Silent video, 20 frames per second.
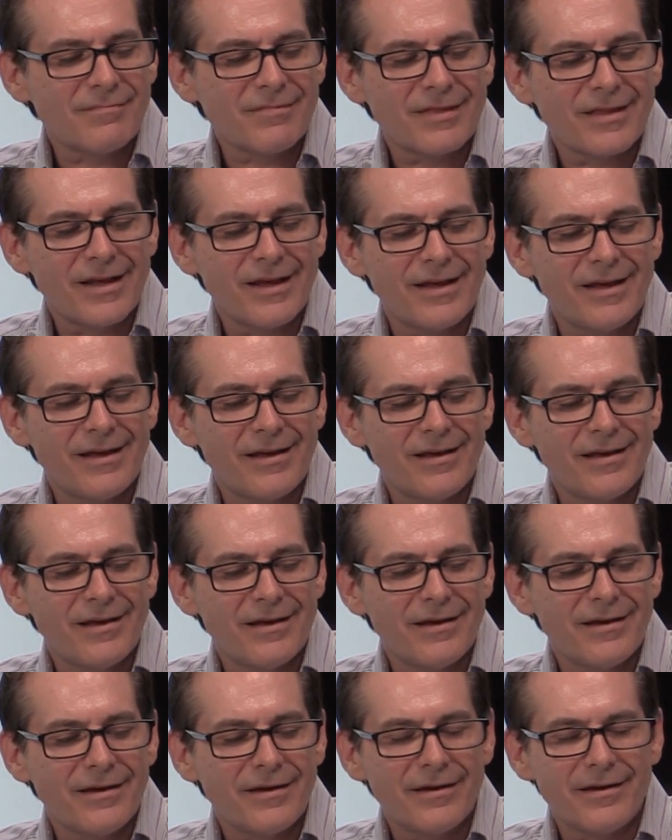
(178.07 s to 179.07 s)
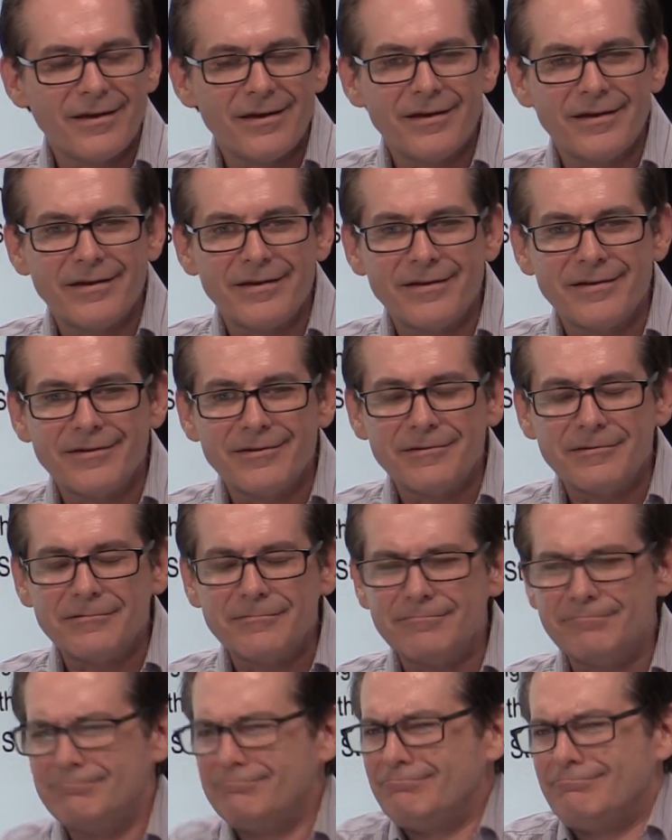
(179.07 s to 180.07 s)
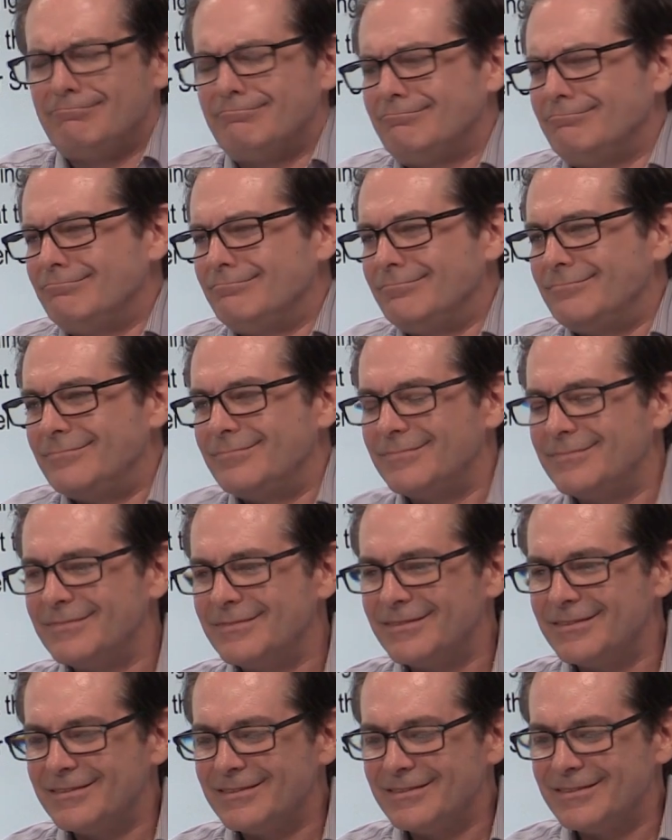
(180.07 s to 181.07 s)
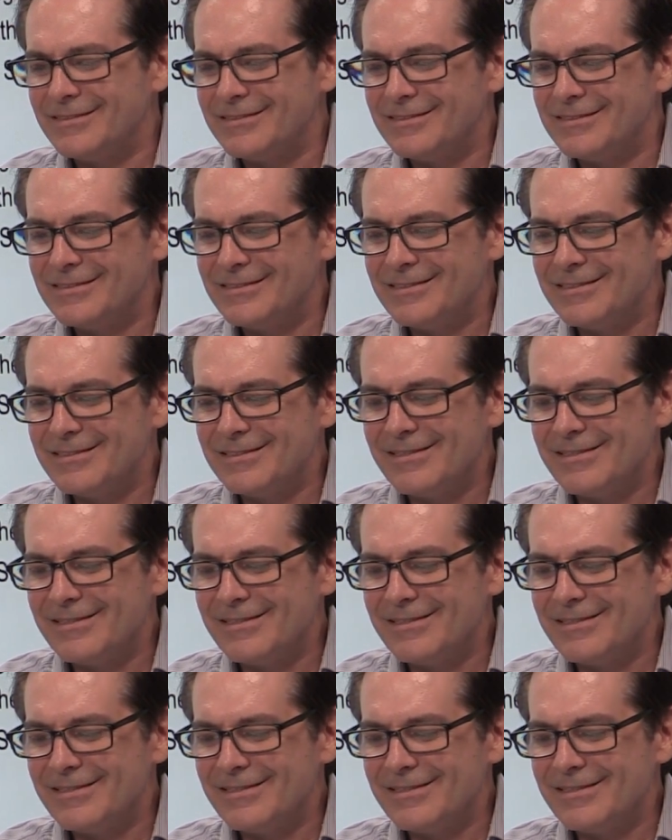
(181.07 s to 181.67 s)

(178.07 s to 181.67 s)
In 20,000 is not 8,000.